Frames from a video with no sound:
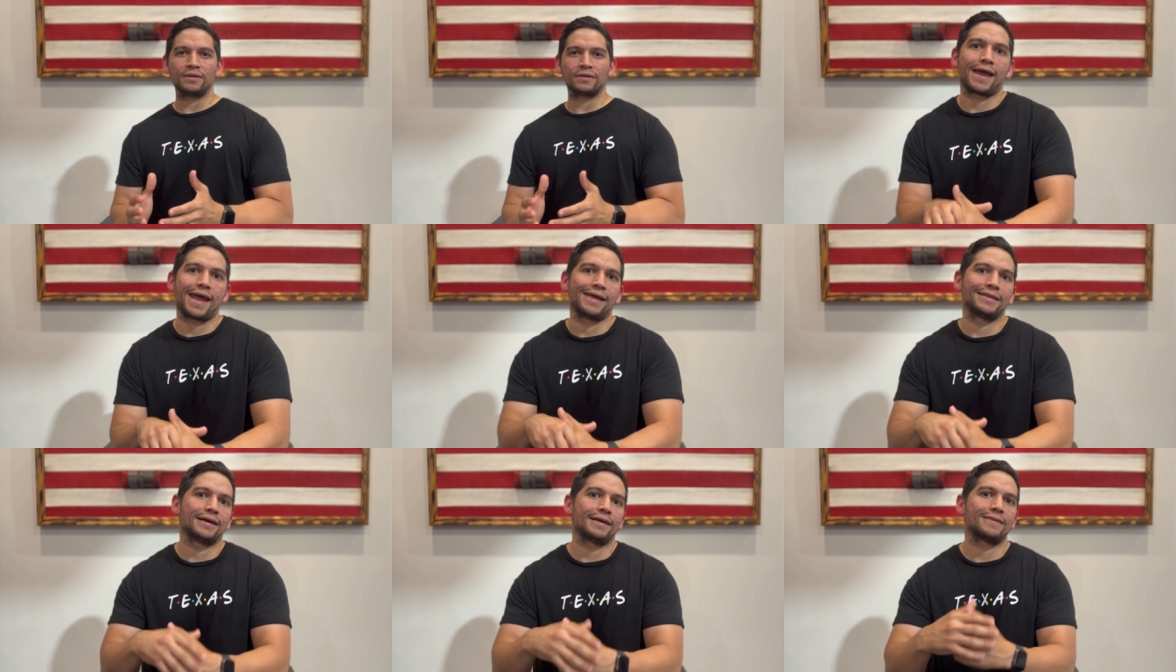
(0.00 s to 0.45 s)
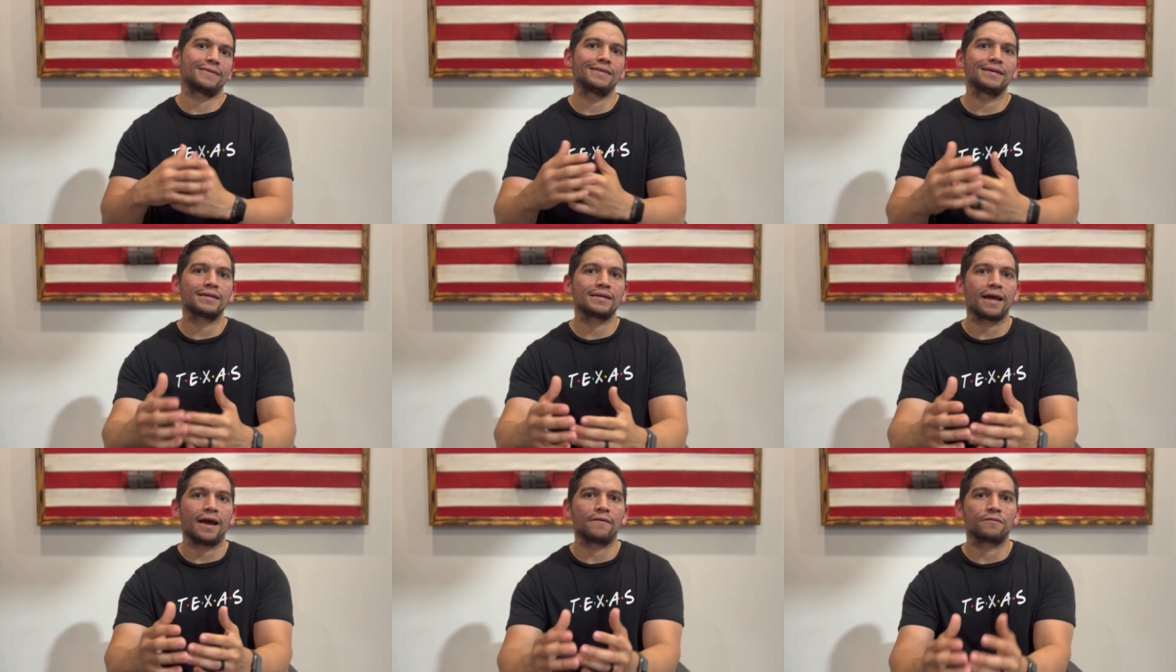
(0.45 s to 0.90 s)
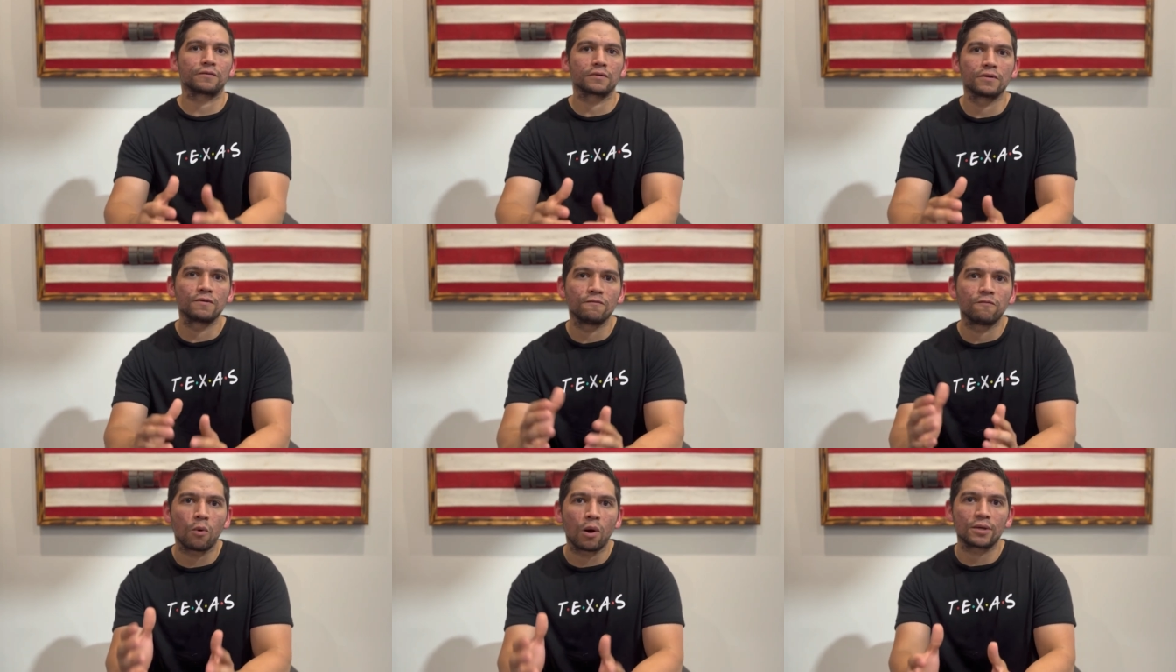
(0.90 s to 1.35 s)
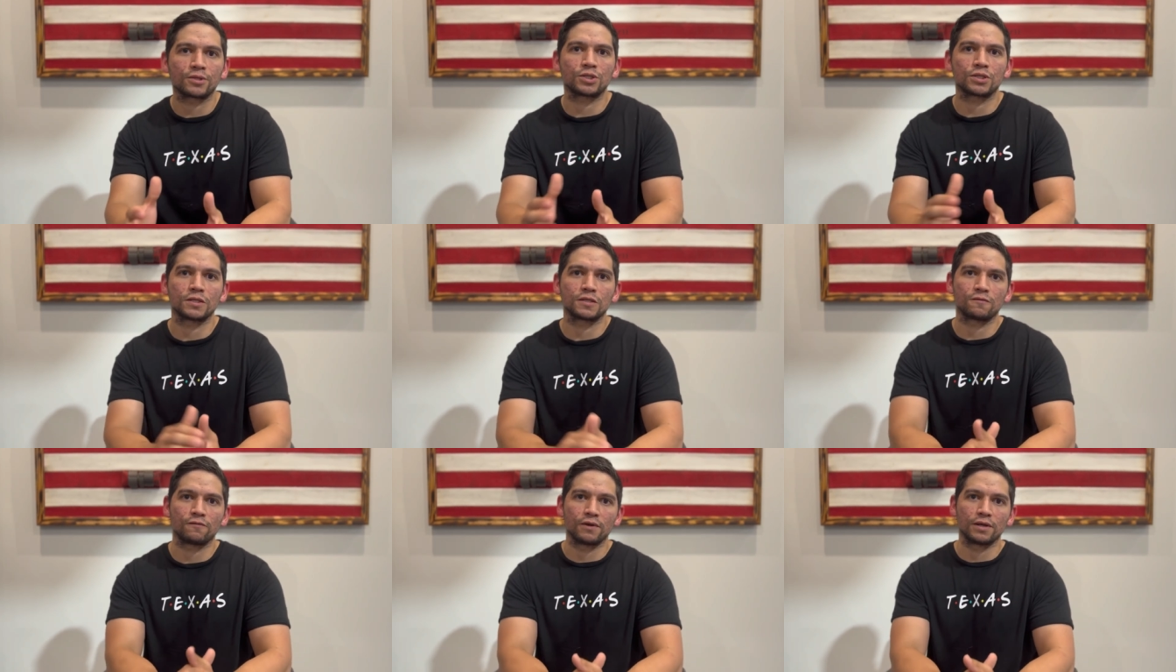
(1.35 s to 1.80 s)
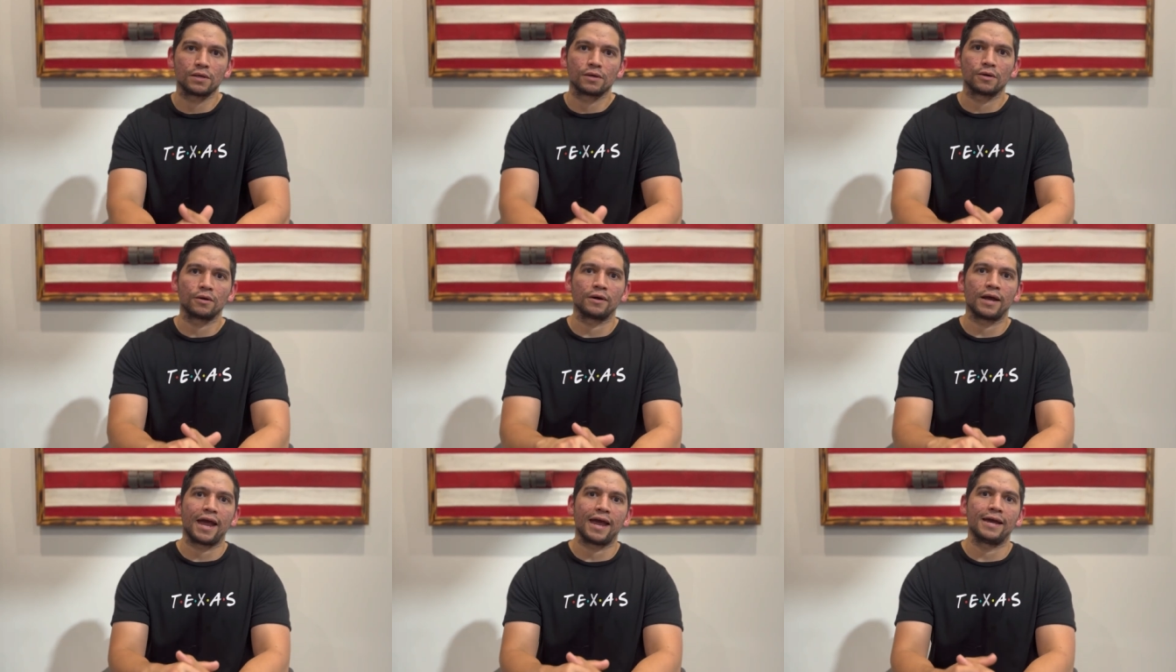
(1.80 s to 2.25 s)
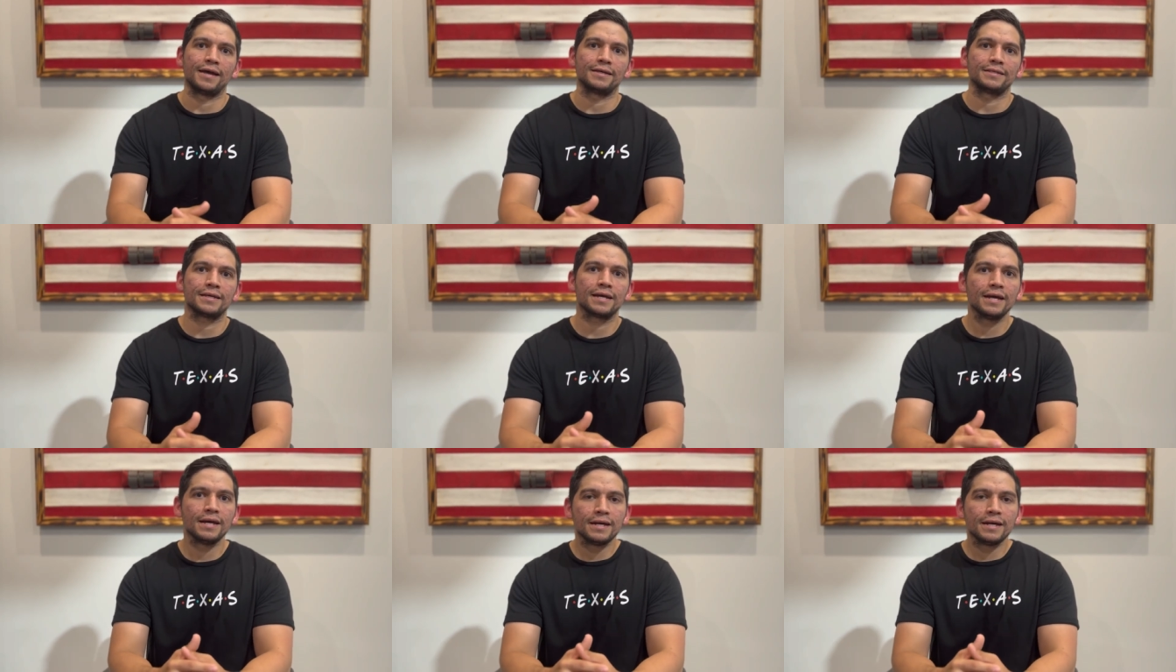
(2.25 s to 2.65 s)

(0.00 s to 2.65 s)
And I think after you've watched this video and